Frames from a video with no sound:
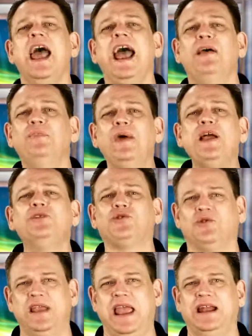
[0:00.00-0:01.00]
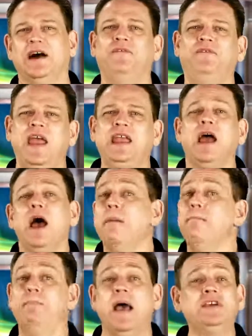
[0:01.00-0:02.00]
and then create a fake
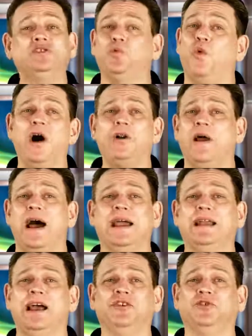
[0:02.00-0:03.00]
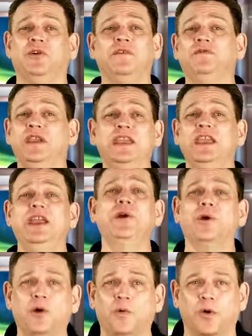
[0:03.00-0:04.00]
Best Water Ionizer of the
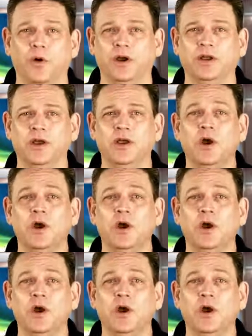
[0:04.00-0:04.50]
Year award,